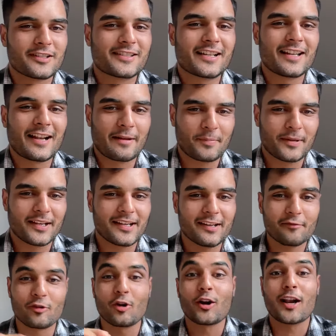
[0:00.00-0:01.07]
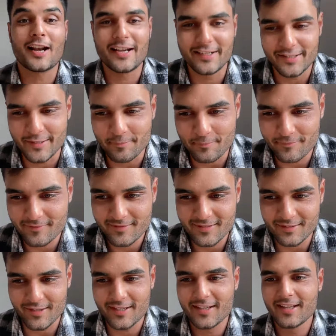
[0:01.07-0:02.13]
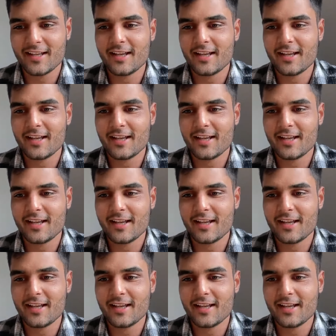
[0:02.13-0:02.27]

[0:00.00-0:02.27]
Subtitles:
that are repetitive, don't write them. Okay.